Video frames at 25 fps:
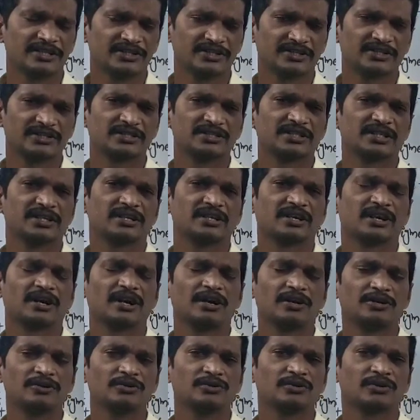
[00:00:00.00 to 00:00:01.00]
radiations are
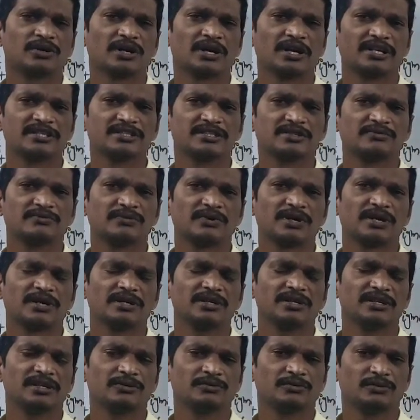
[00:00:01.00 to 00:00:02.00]
not utilized
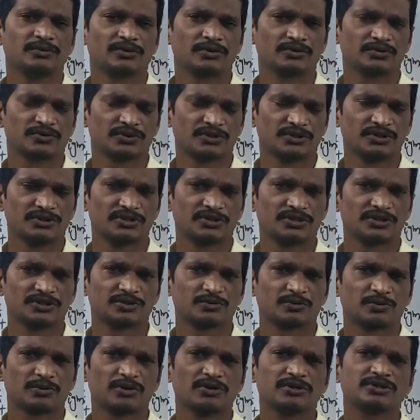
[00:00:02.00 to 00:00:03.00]
for the
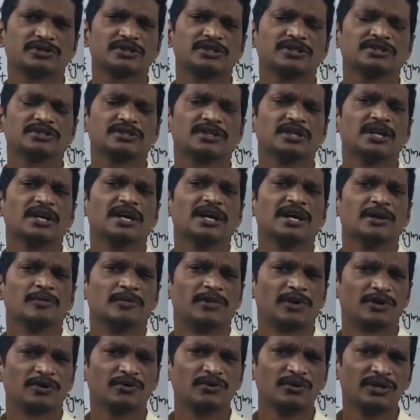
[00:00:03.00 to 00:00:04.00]
photosynthesis process,
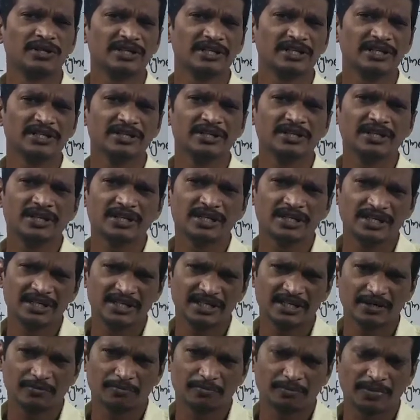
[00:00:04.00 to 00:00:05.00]
but only
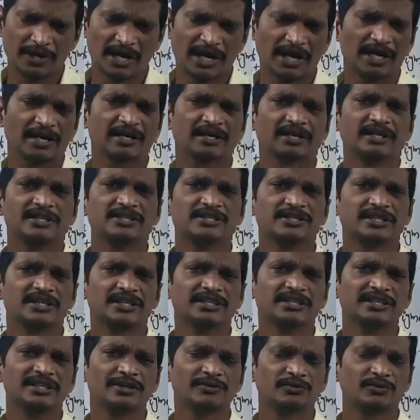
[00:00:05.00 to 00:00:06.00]
a pair
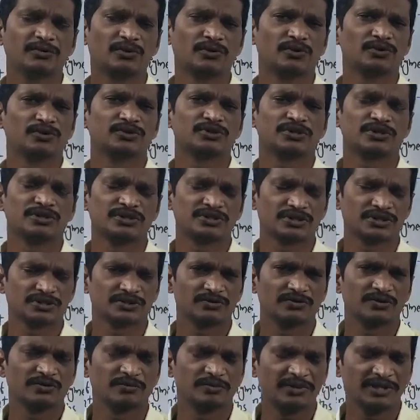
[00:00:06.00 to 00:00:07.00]
reason the
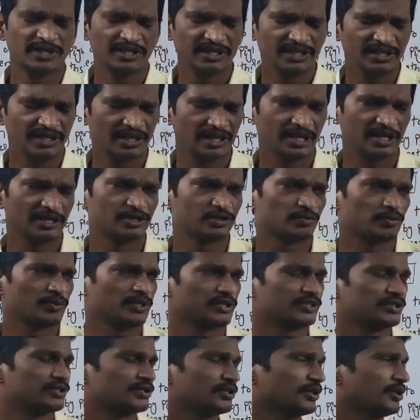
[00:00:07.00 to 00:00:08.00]
photosynthesis will be takes
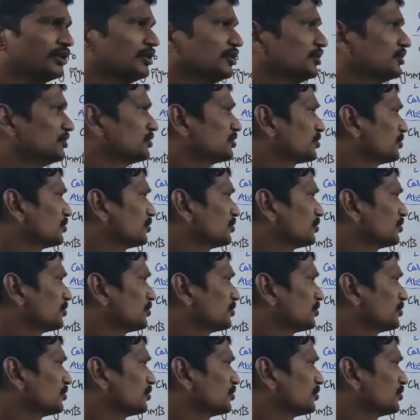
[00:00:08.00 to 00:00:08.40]
place.